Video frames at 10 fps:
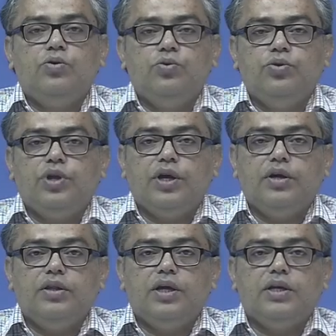two
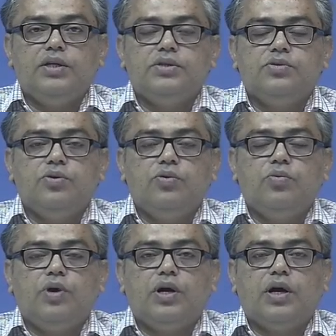things that is you know
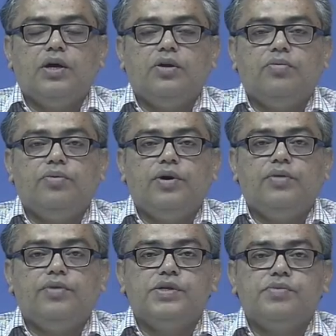what kind of uh,
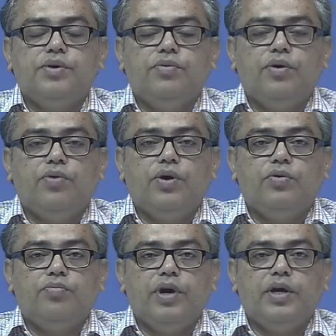investment you are going to
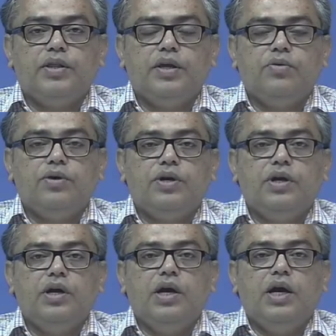make in the equity
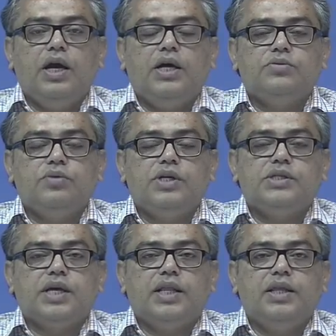as well as
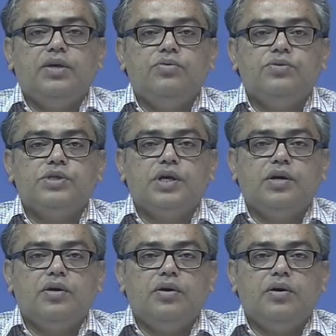can they use
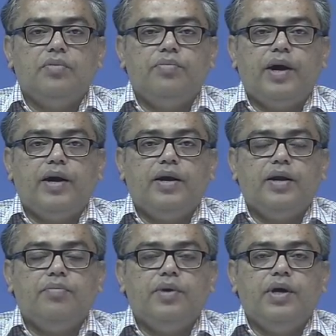the brand
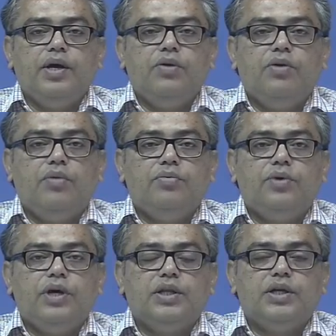name you have to
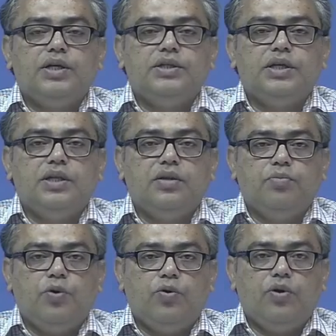take the decision in the
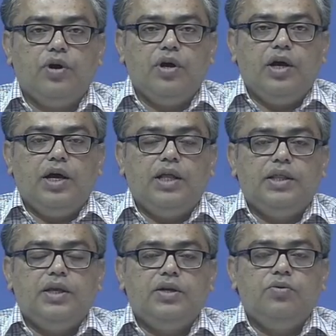board and
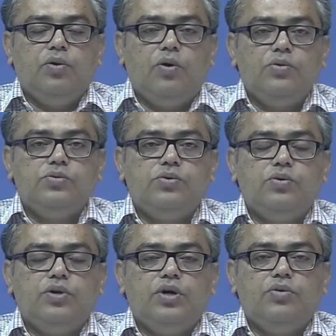then you also
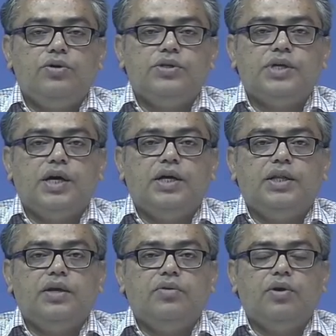need to decide
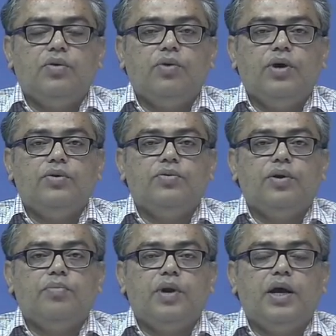that you are going to
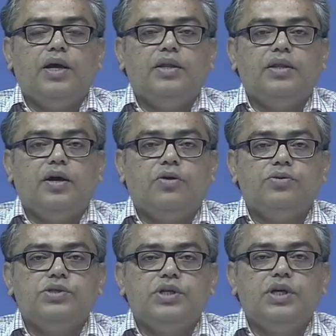apply in the
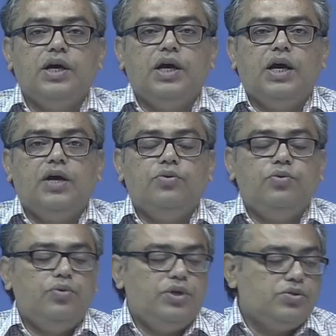ROC and
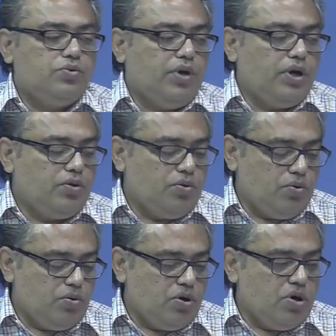who is going to